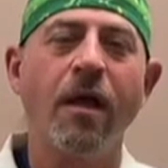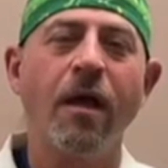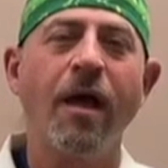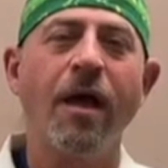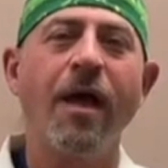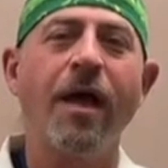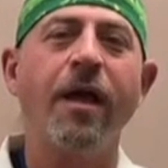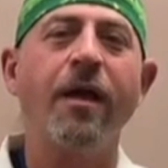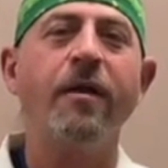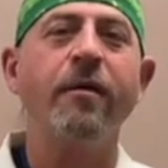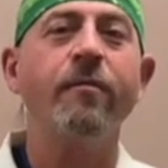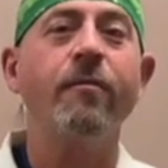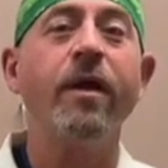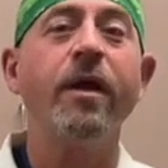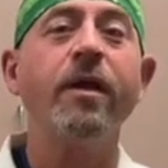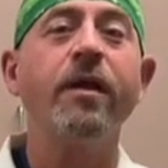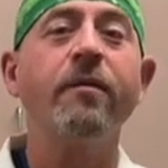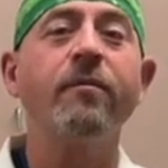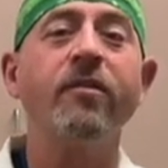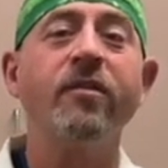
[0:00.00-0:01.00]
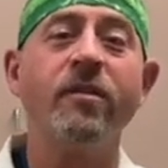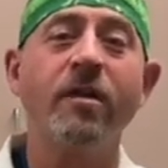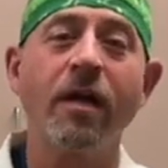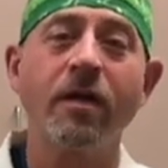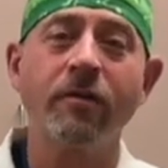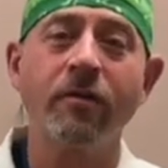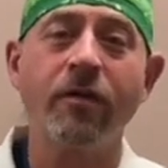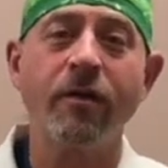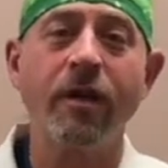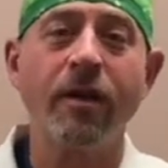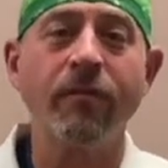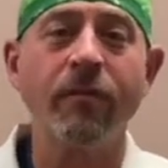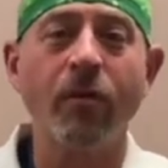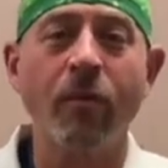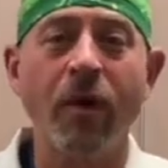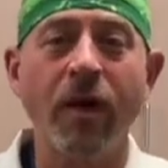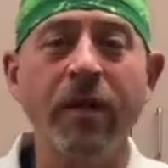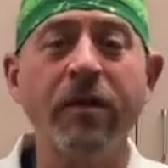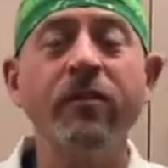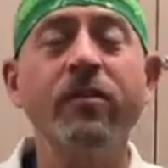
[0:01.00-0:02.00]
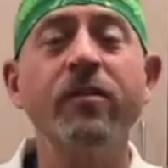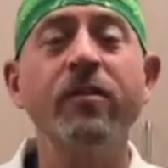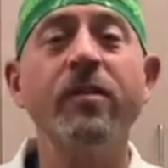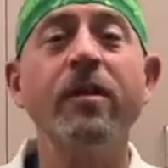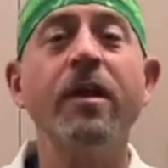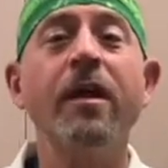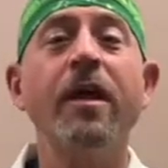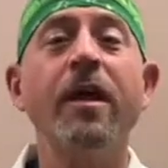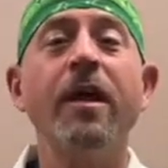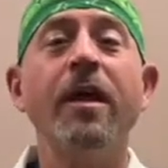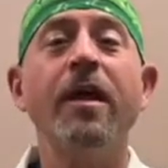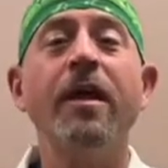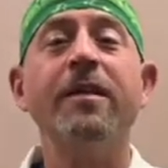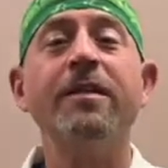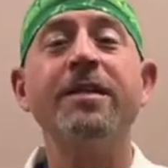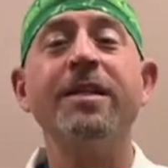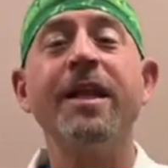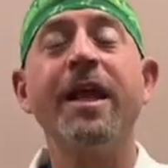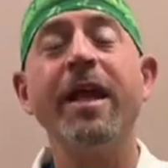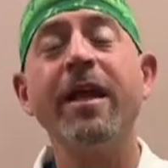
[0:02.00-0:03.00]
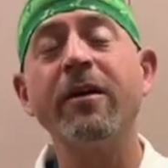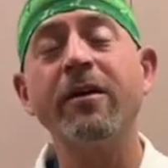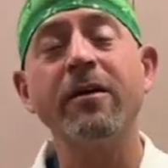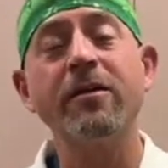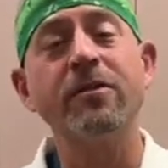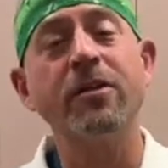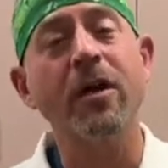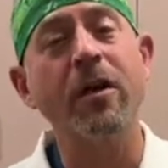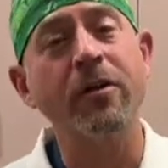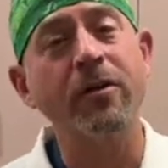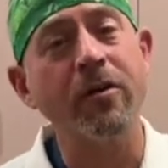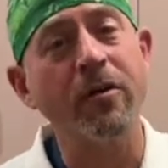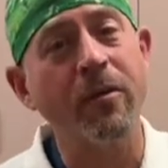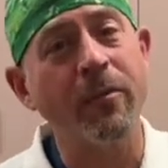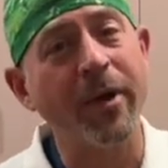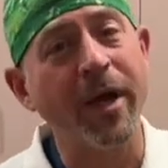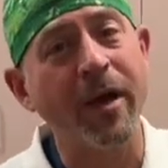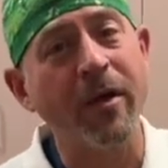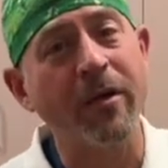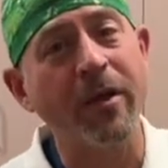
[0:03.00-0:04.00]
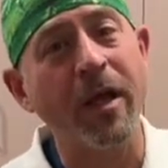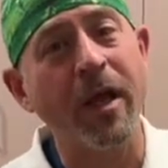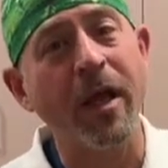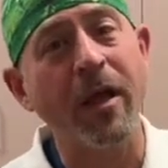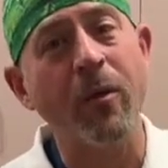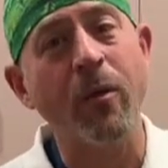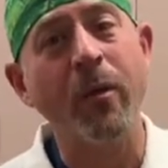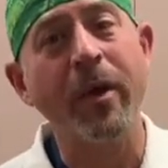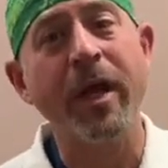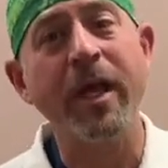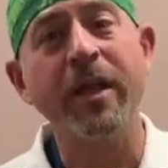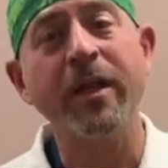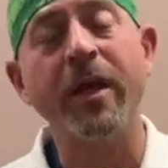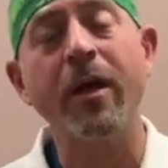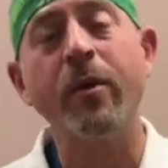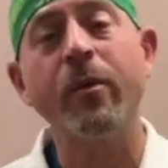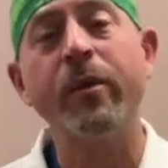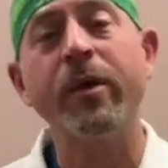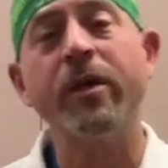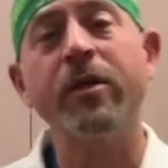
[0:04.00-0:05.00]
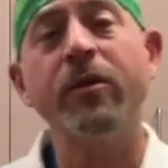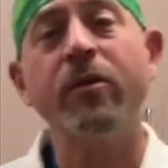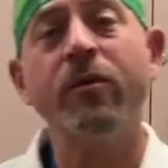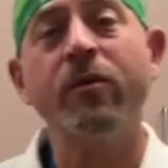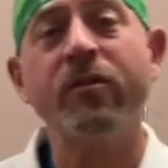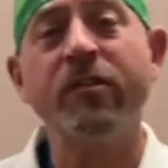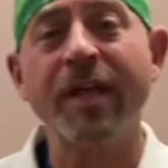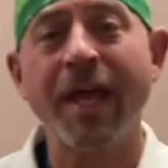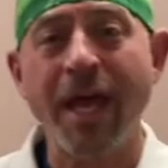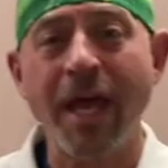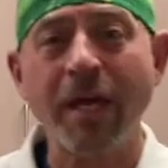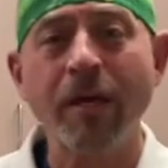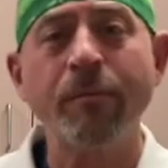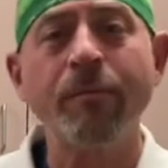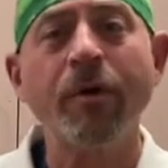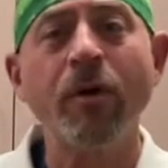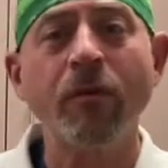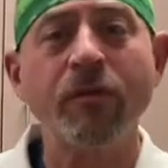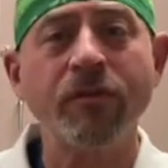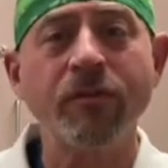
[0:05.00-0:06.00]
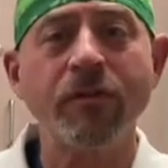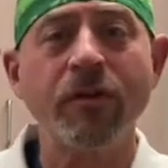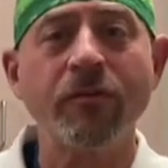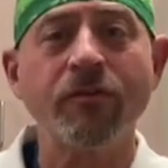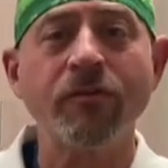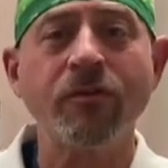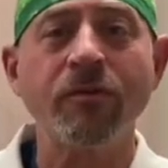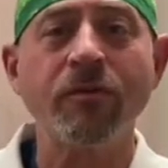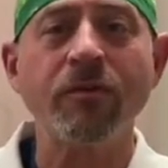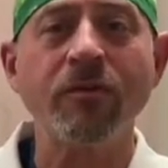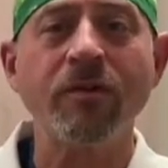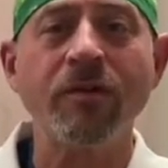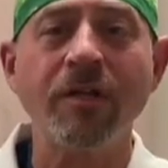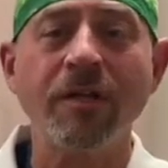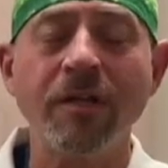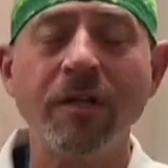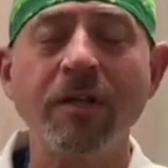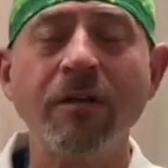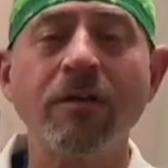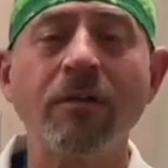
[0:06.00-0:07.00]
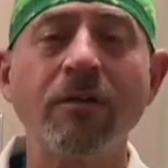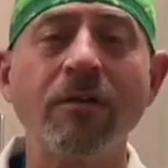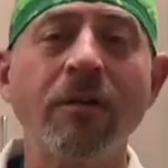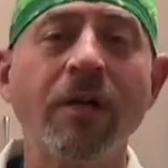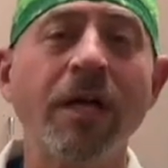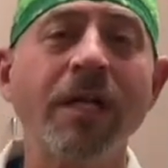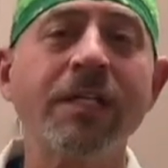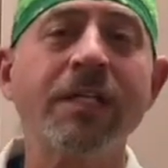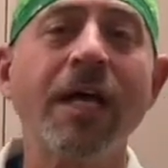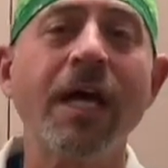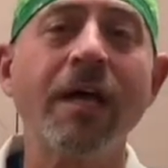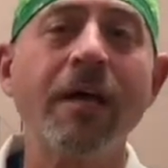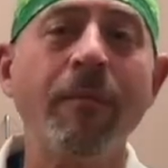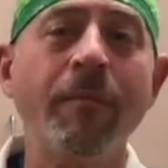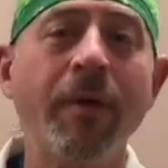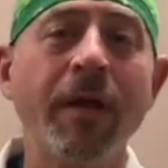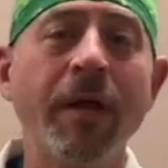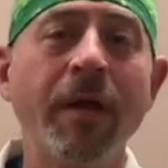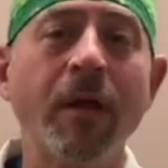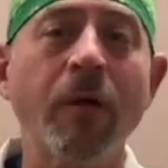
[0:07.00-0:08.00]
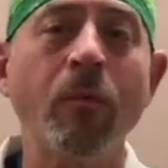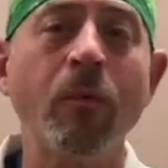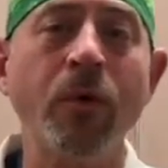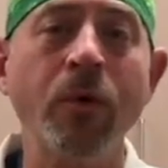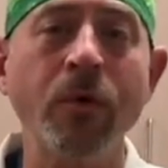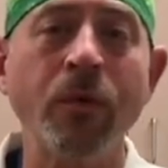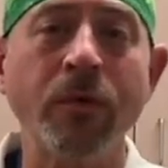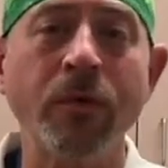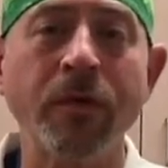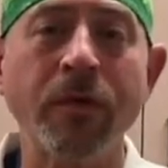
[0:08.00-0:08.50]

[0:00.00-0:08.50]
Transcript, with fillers: Hi, my name is Dr. David Weiss, and today I'm going to talk to you about a way that we used adipose tissue to heal a diabetic wound.